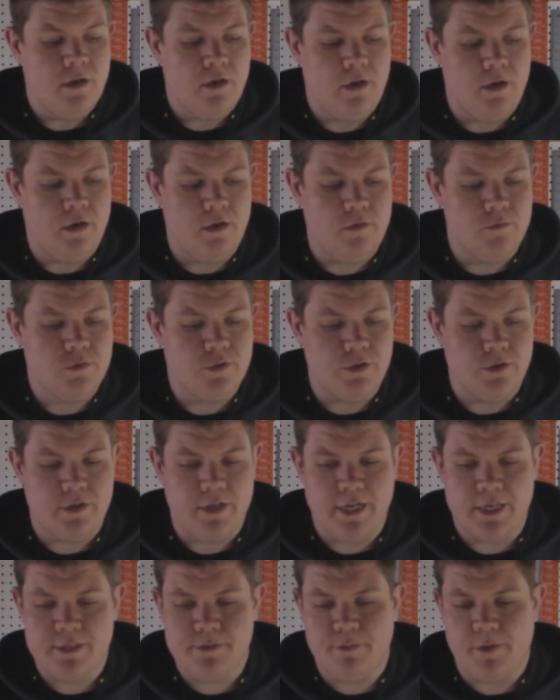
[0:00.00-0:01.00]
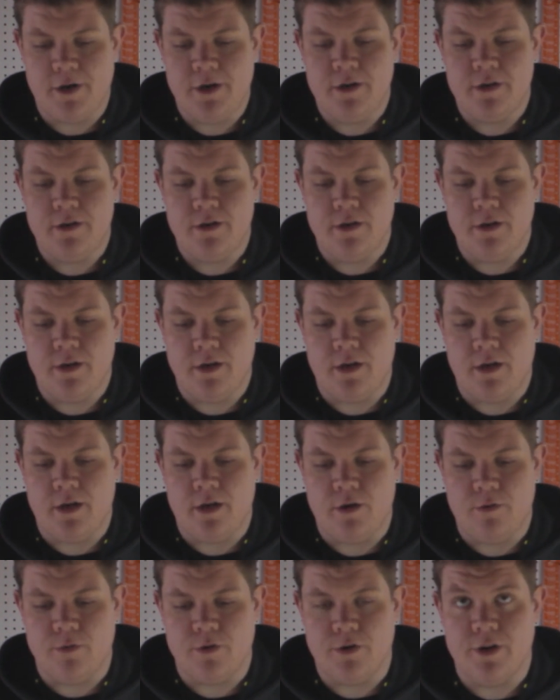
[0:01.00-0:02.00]
So next part,
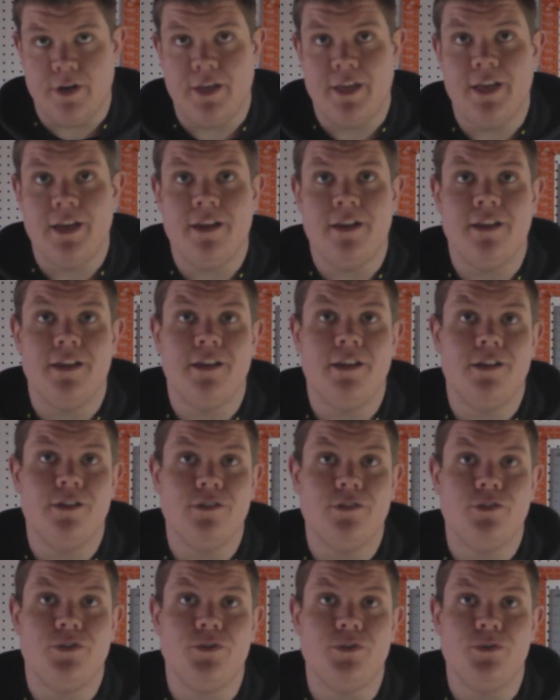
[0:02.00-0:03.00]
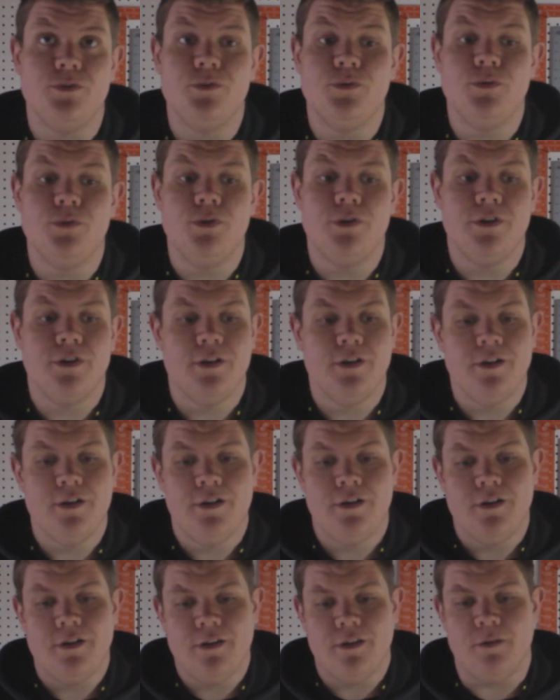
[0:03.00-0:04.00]
we're gonna get into
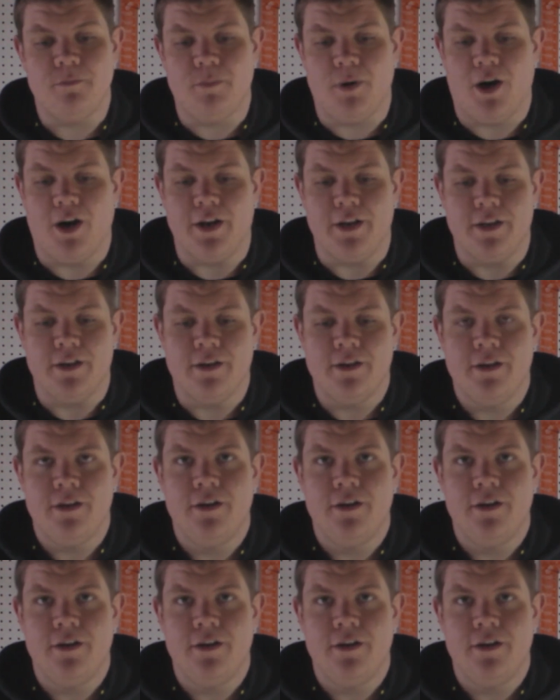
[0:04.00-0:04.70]
the body.